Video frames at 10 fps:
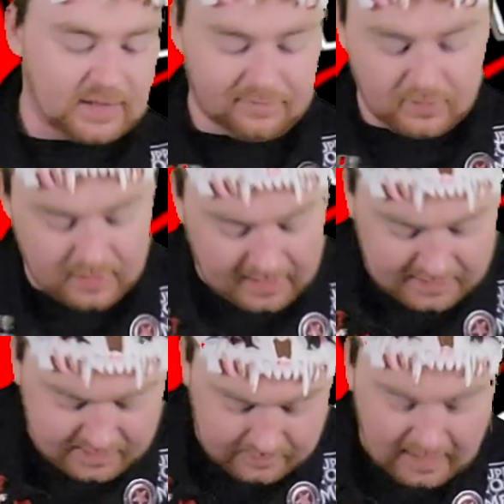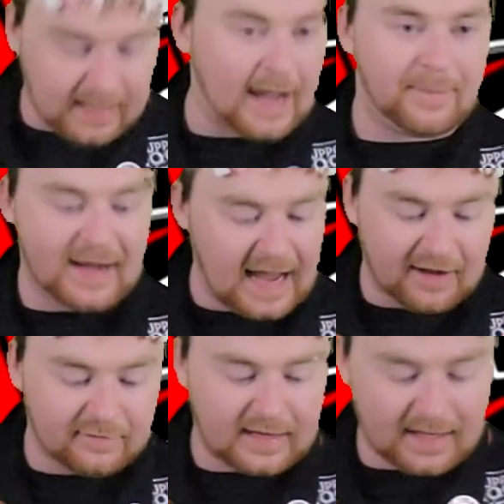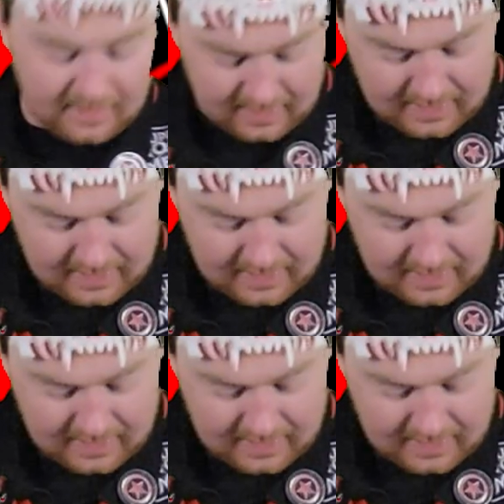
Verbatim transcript: If you guys happen to have that,